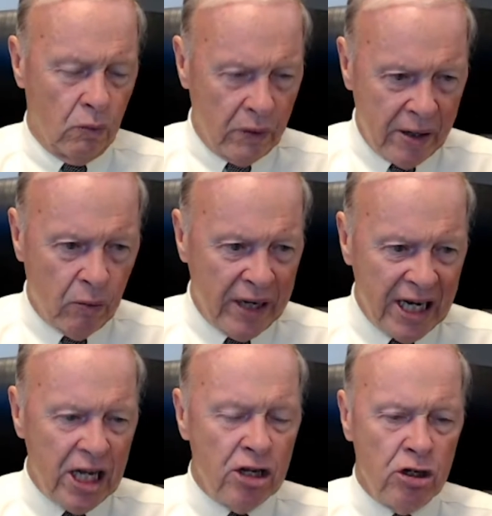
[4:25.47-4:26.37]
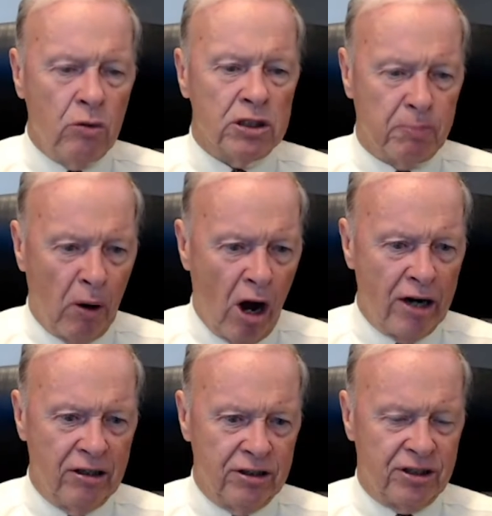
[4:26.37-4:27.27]
we we need you as
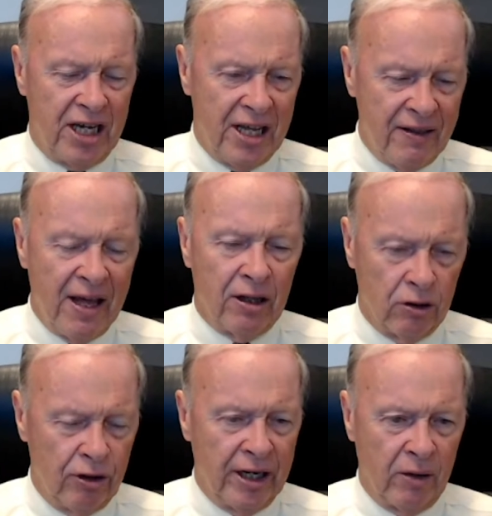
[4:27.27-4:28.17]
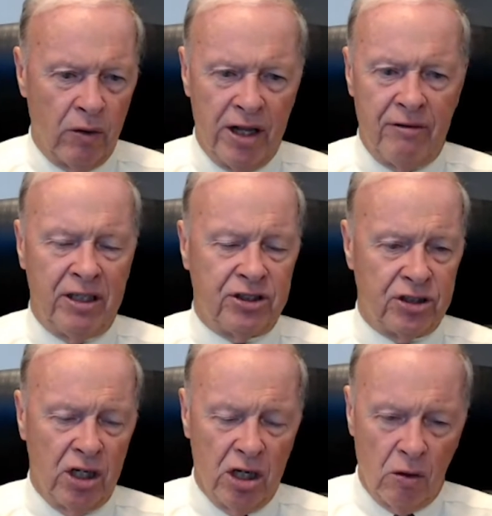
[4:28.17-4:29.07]
partners in their learning, whether
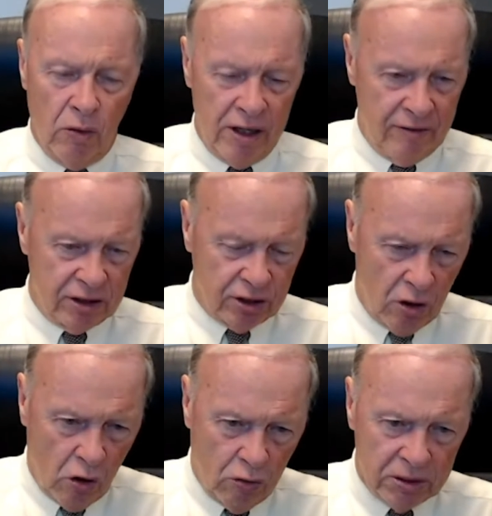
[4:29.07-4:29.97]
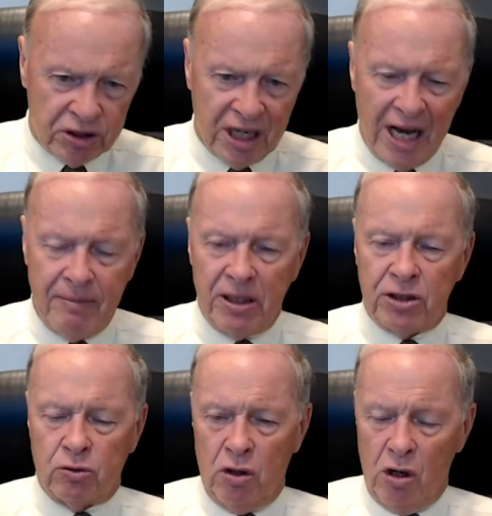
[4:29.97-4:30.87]
it's whether it's home
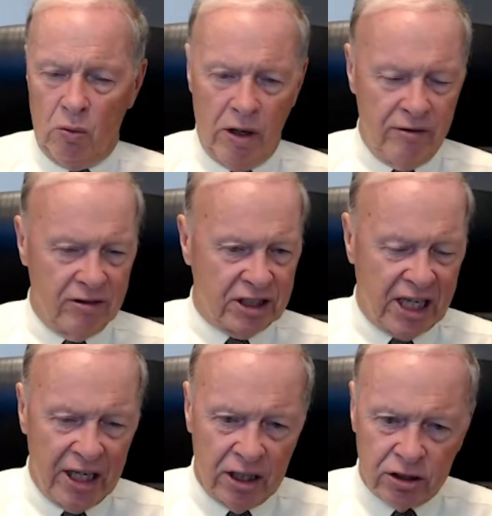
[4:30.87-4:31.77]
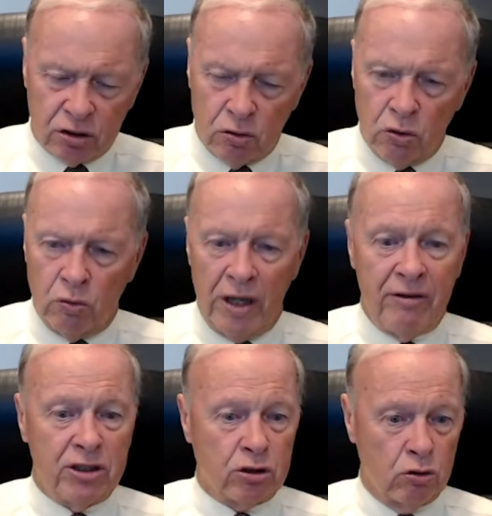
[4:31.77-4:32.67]
assignments whether it's getting to school, whether
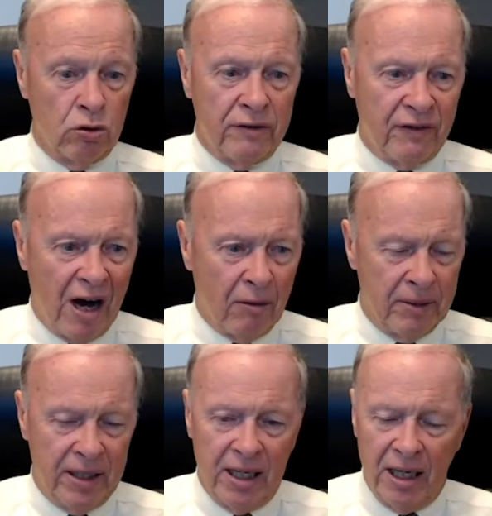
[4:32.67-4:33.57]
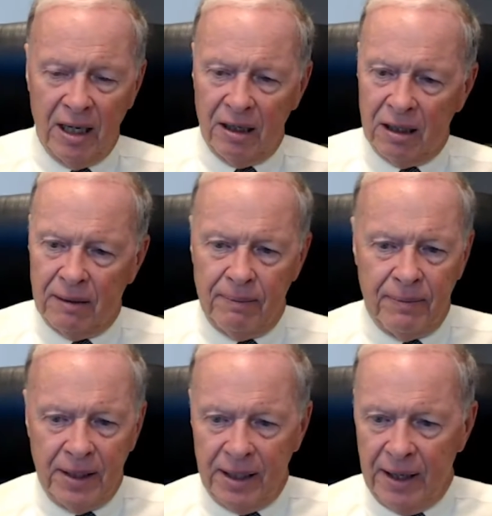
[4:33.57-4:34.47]
it's school involvement. Um,
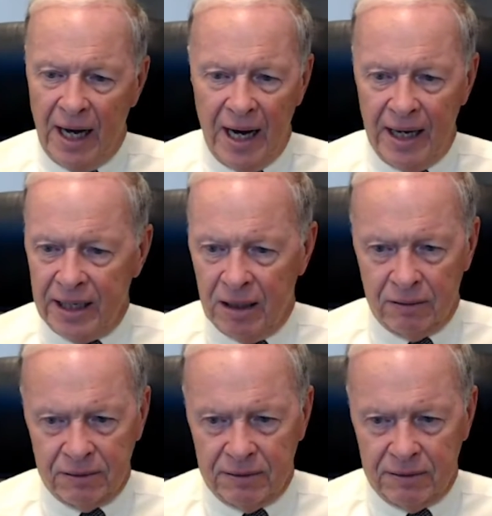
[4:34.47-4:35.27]
you know,